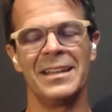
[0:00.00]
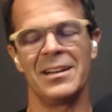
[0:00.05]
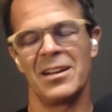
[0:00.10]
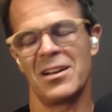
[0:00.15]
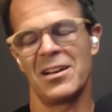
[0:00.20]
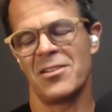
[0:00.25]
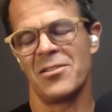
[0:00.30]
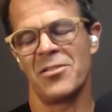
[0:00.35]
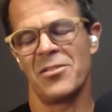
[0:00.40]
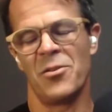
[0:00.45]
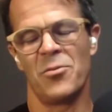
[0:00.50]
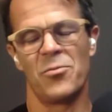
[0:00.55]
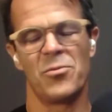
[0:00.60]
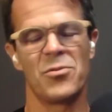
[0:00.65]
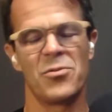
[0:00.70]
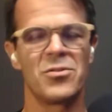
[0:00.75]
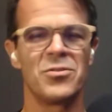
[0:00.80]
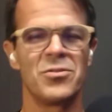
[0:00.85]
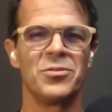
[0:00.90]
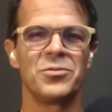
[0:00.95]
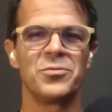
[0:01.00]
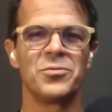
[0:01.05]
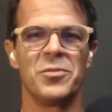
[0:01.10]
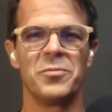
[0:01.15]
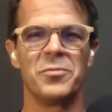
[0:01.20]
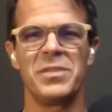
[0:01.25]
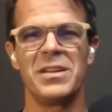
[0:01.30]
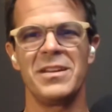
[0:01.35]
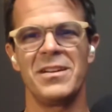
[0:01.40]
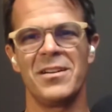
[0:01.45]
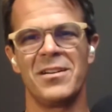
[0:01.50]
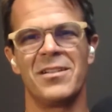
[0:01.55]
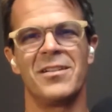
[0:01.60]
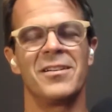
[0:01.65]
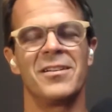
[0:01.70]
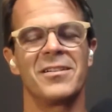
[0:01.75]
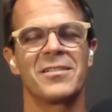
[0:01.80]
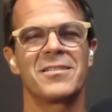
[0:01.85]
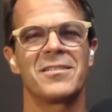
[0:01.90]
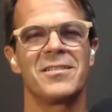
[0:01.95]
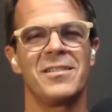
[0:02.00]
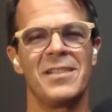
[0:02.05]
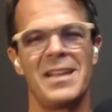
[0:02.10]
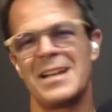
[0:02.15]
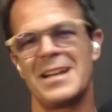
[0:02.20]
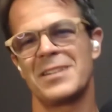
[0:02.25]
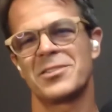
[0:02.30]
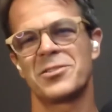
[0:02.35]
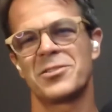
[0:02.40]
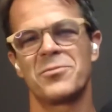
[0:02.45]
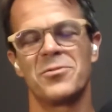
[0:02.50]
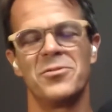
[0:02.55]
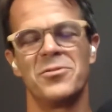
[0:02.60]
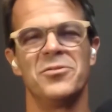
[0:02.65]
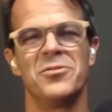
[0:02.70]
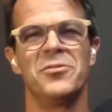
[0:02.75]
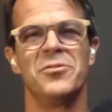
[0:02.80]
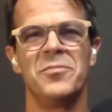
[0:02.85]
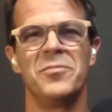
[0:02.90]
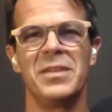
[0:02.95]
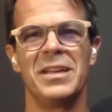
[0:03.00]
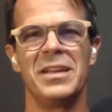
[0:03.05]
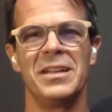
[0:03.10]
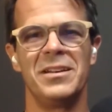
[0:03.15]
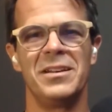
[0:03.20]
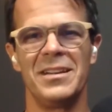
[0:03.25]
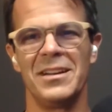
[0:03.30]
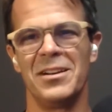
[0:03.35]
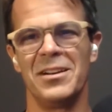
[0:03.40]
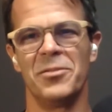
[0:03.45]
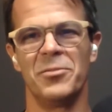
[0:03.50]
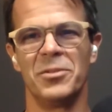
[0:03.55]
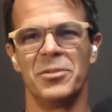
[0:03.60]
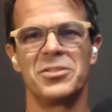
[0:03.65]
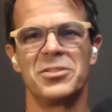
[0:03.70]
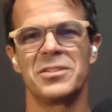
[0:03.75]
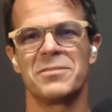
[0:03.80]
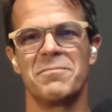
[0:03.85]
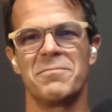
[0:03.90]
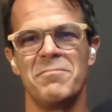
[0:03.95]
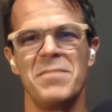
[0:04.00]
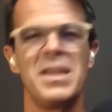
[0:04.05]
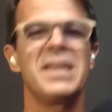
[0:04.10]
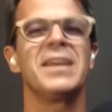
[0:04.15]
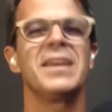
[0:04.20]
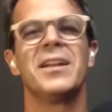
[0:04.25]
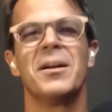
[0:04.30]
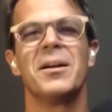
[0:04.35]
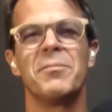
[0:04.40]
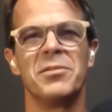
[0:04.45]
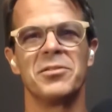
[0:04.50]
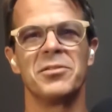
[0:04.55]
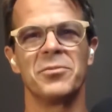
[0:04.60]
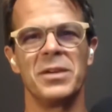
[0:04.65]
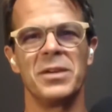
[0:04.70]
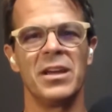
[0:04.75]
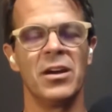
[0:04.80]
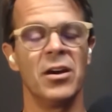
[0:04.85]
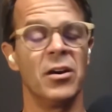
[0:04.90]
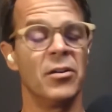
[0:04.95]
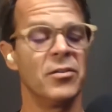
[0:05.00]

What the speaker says: the world will be our classroom and, we'll just make it up as we go.